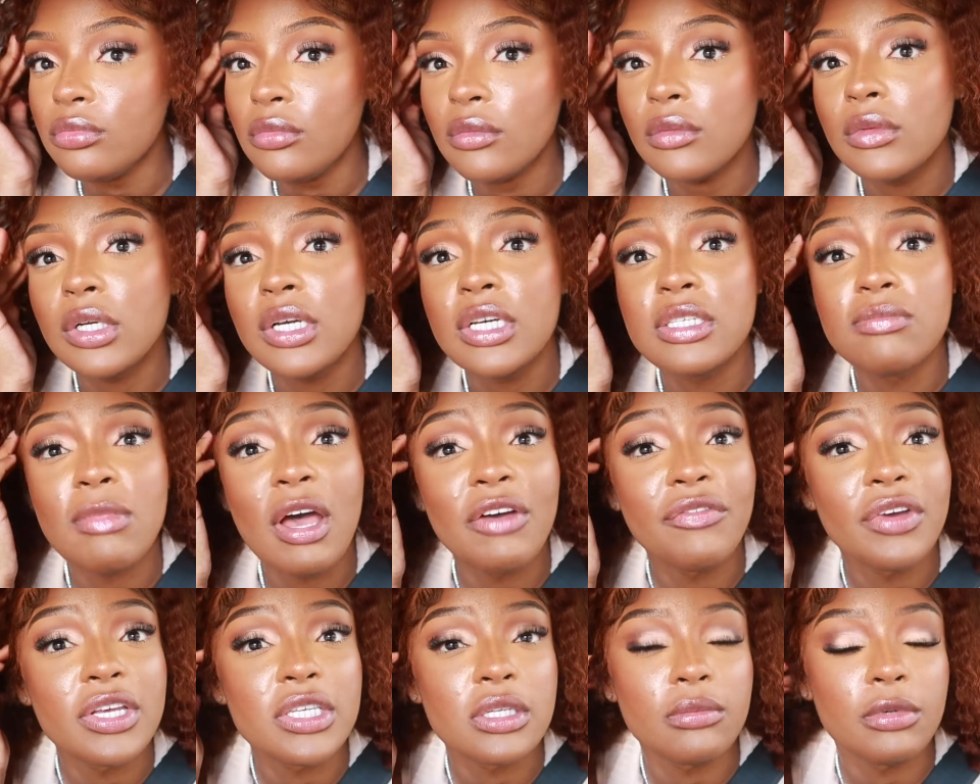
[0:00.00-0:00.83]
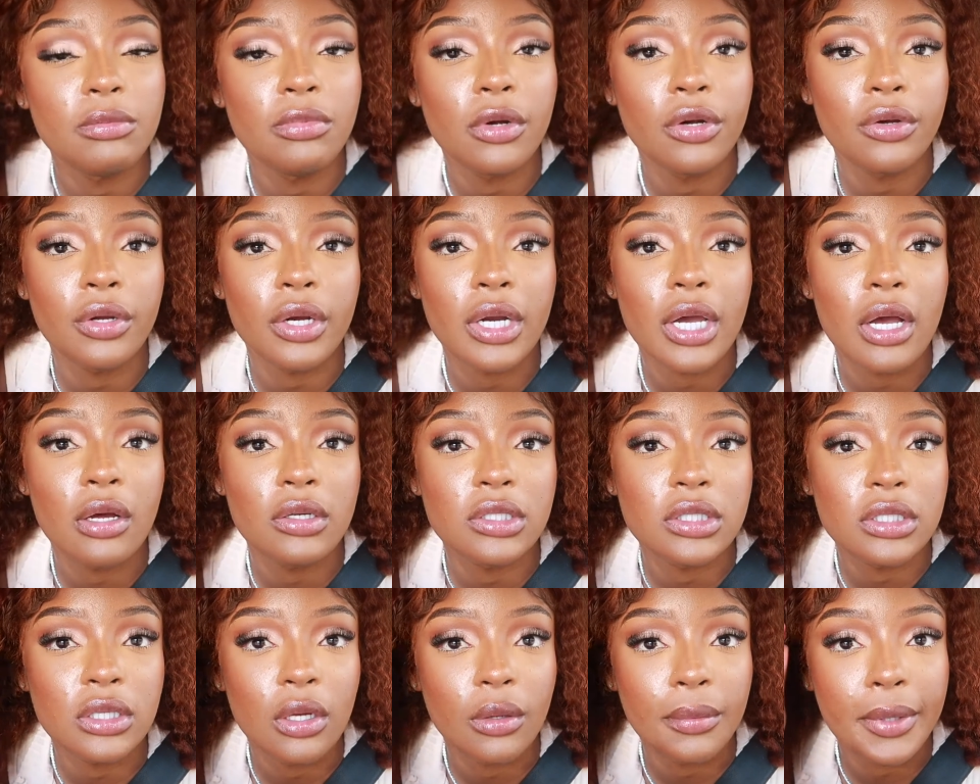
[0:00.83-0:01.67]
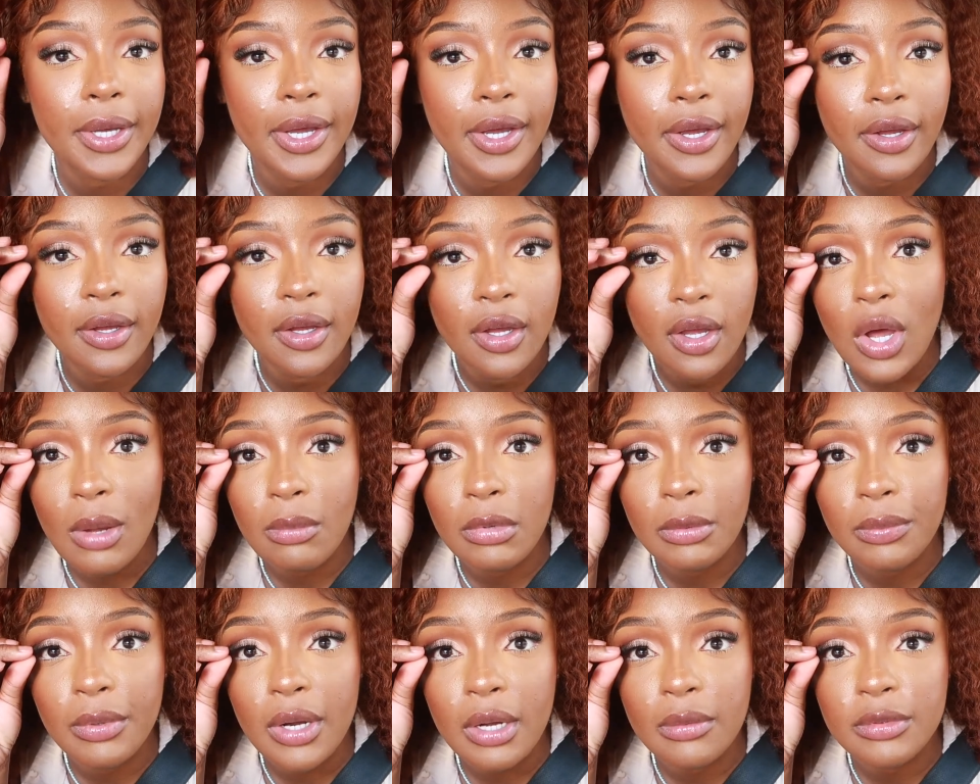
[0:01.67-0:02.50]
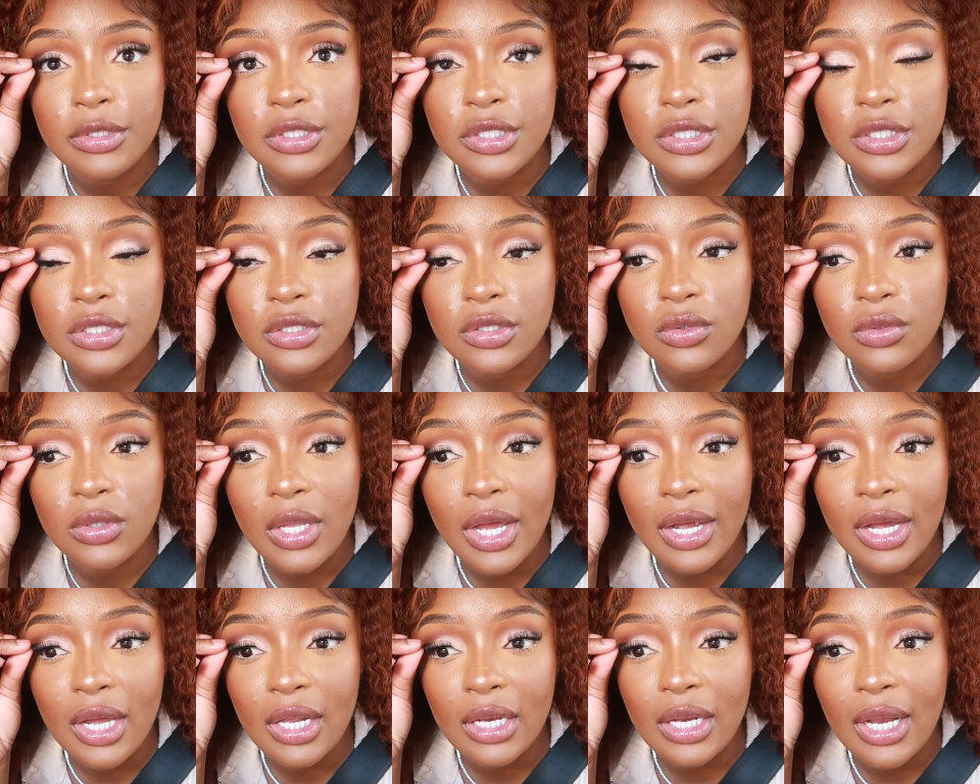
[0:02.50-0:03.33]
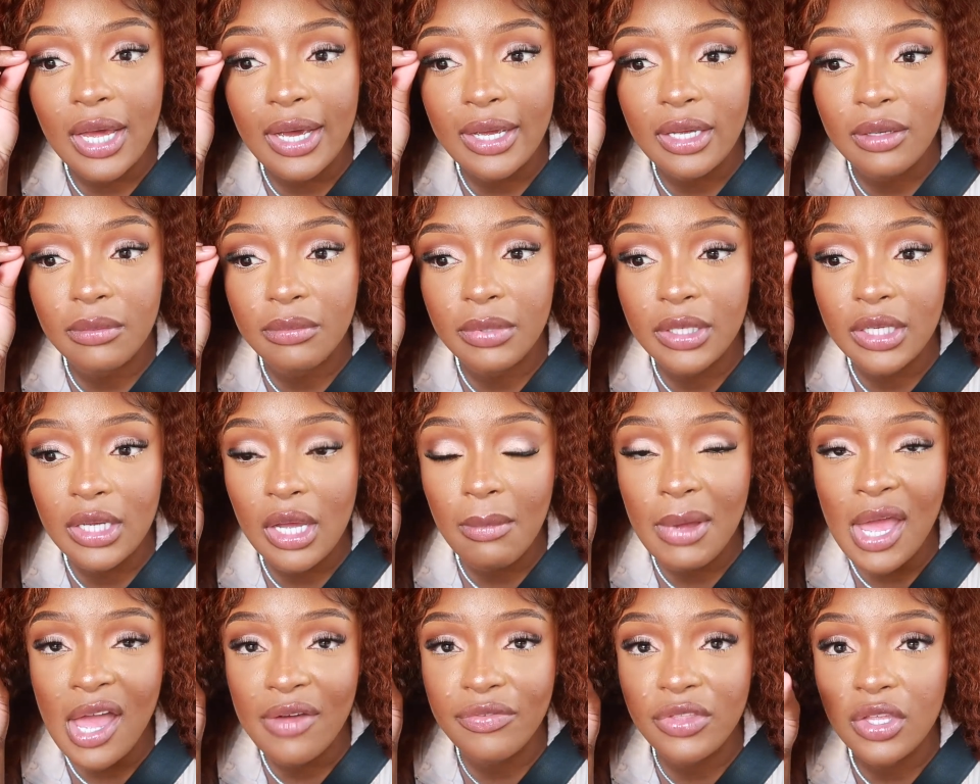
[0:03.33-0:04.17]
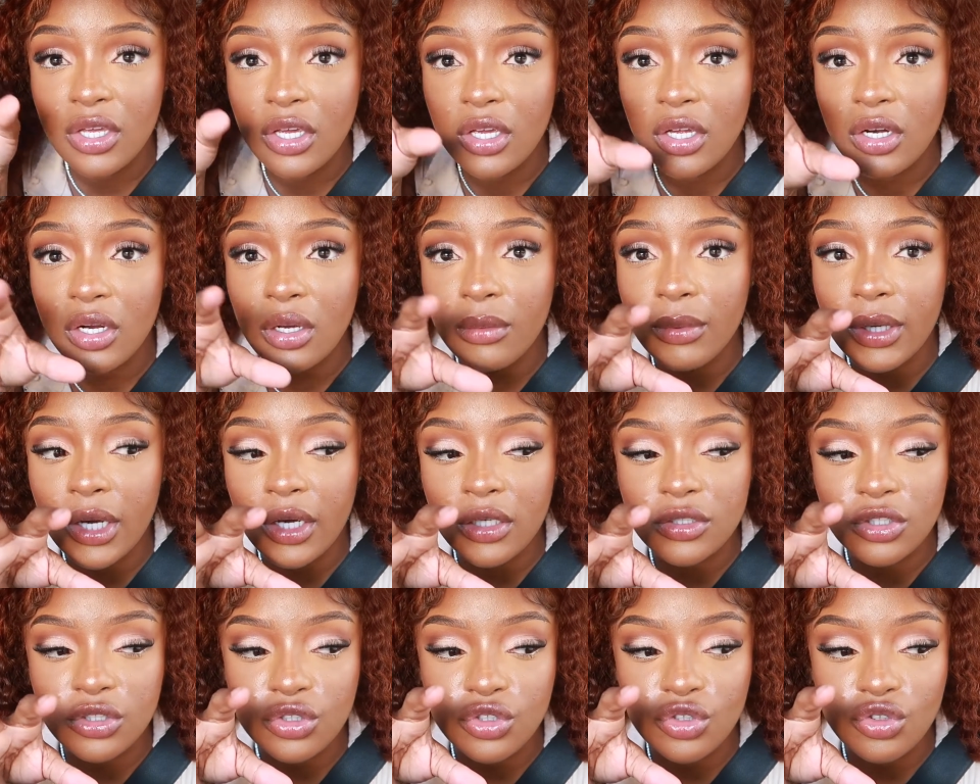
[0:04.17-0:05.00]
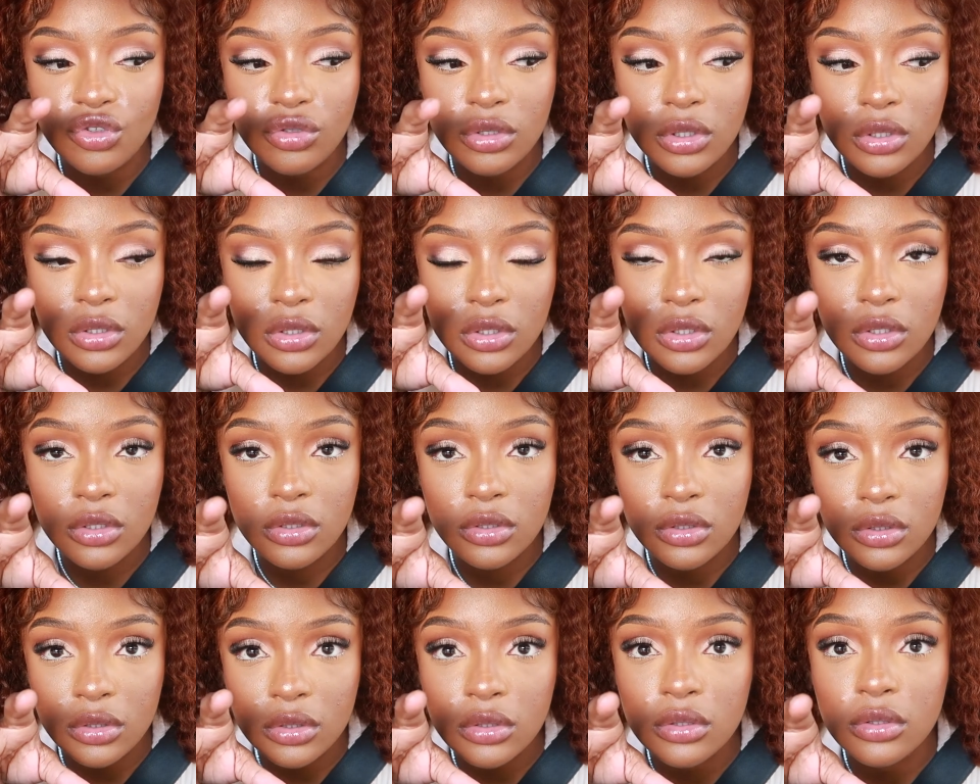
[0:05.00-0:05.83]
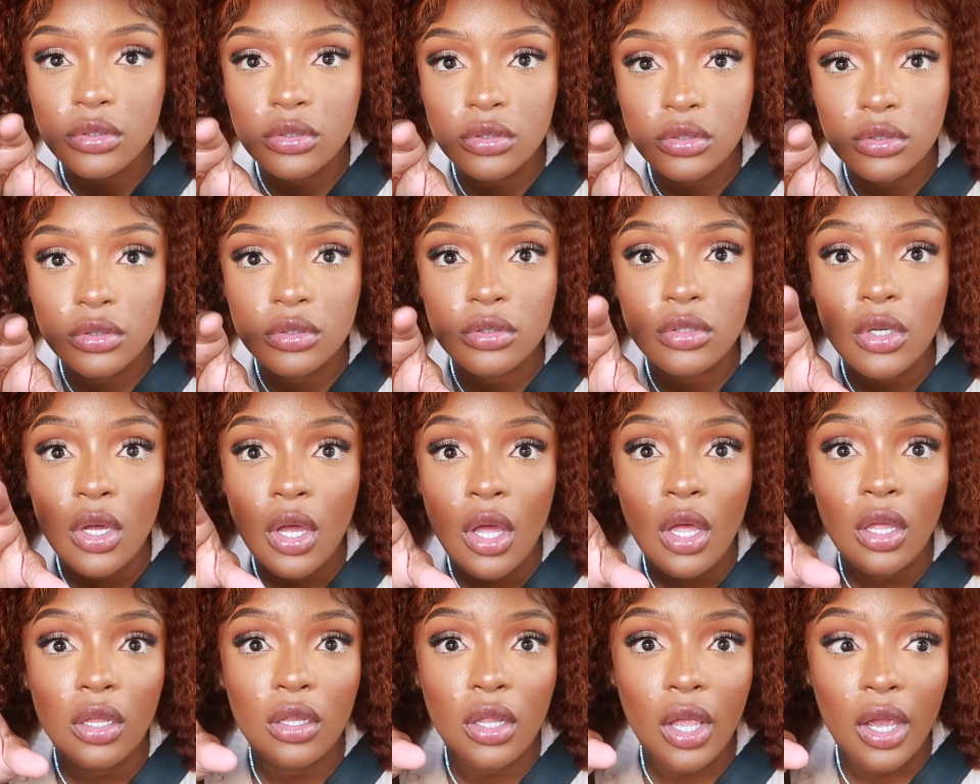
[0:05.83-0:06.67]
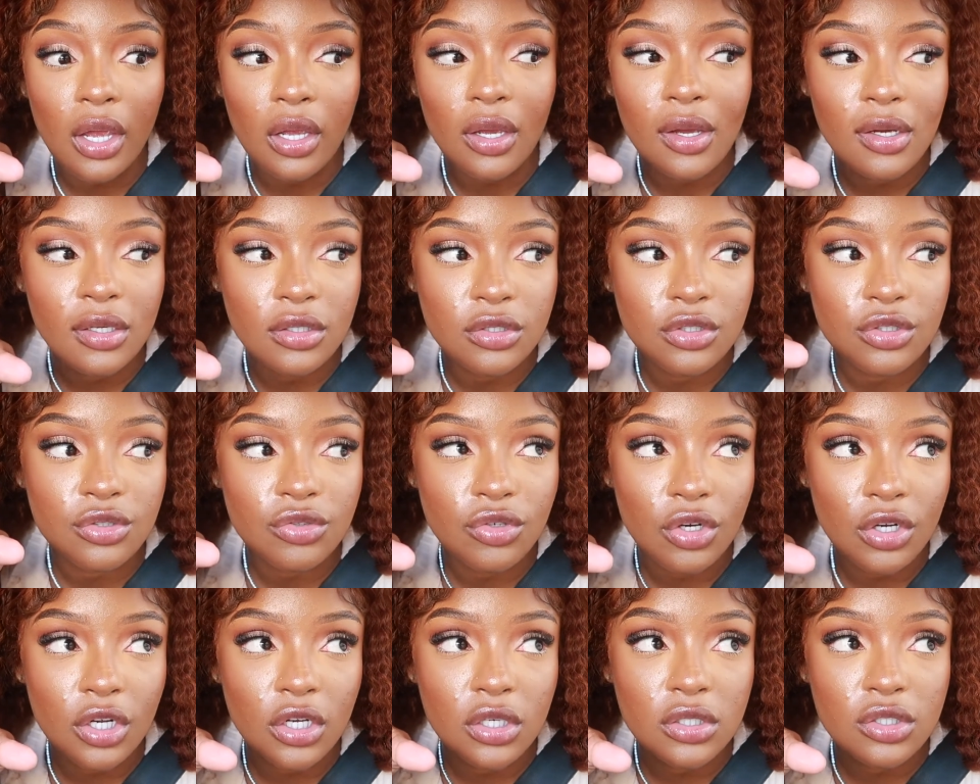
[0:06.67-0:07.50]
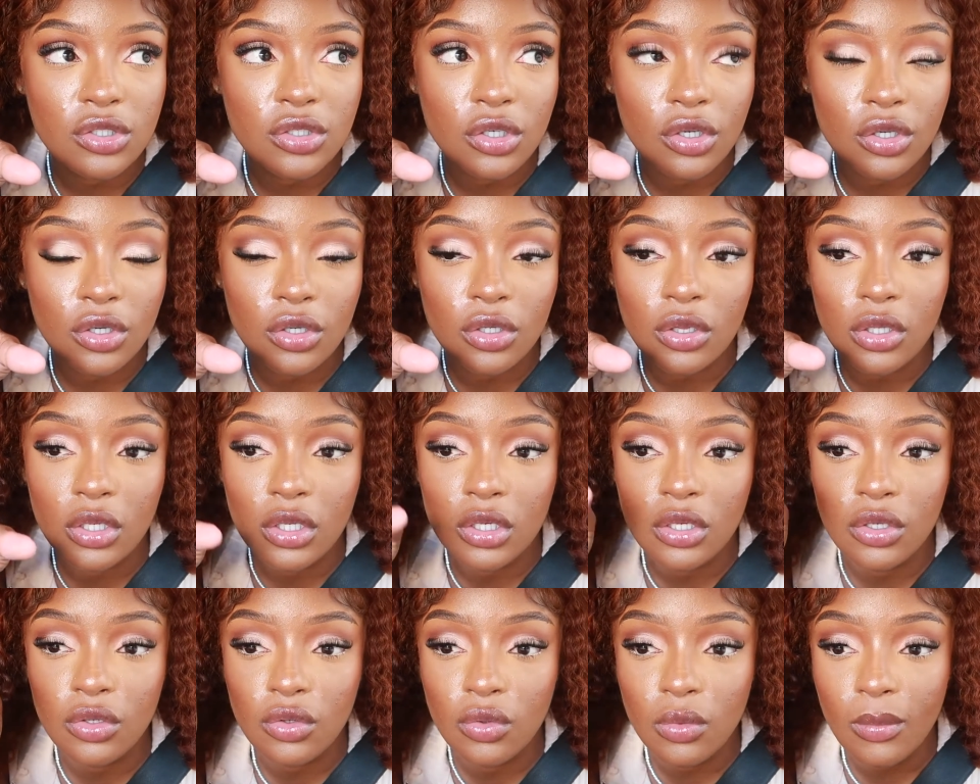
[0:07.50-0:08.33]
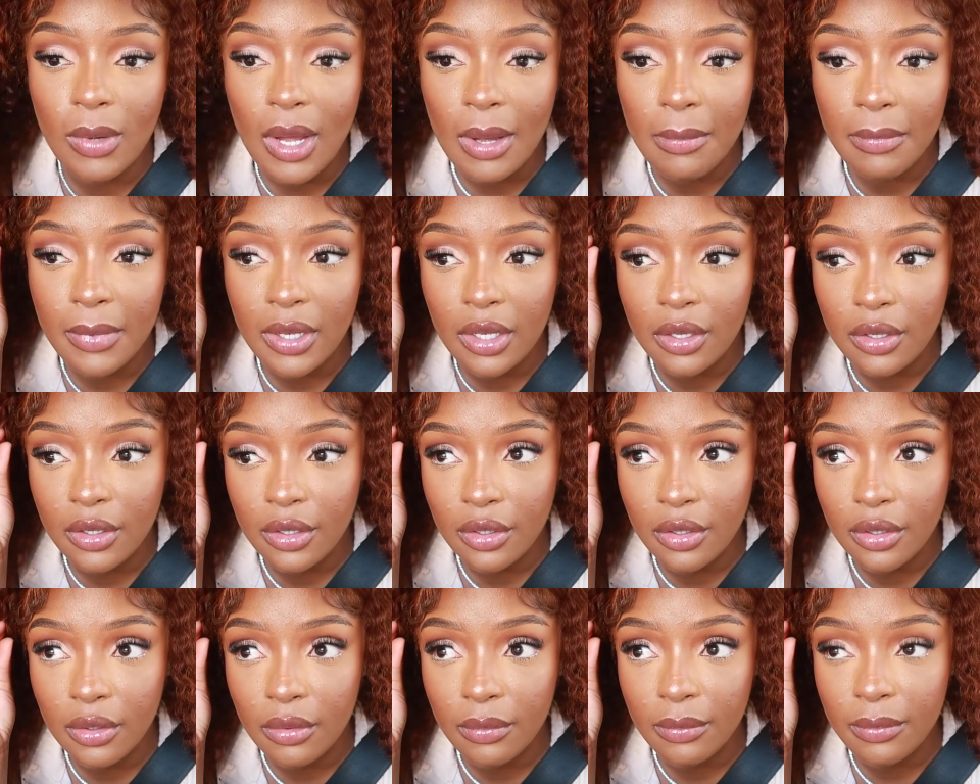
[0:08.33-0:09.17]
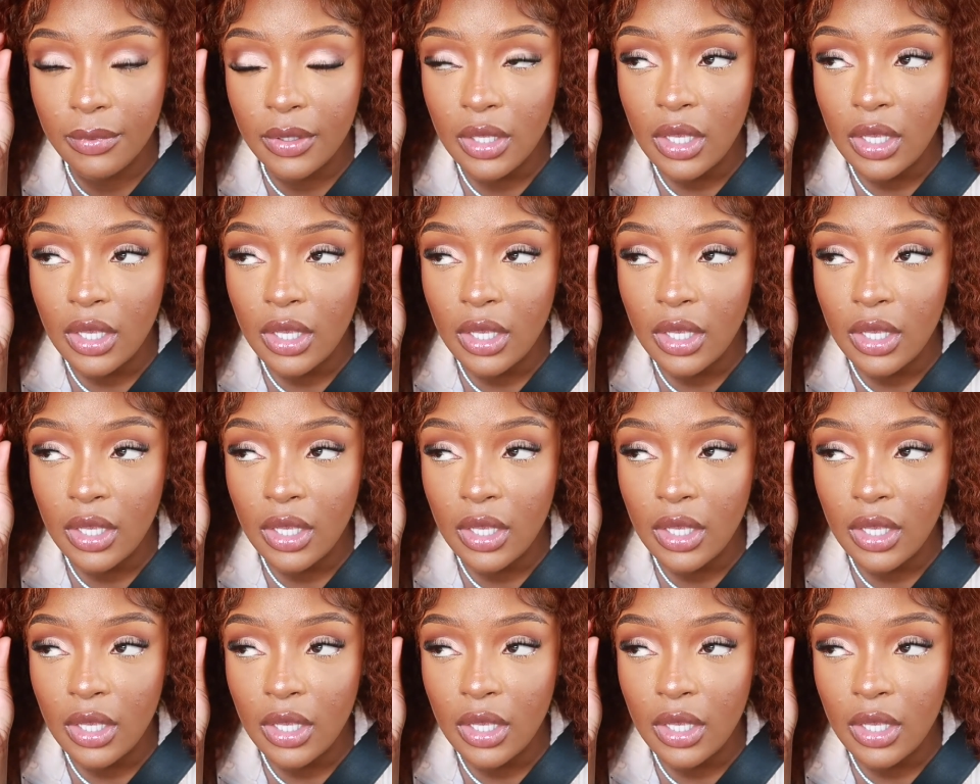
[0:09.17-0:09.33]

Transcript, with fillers: because my face would be broken out so bad i'm gonna probably just do like a light beat i'm gonna have to get up extra early like extra extra early to do my makeup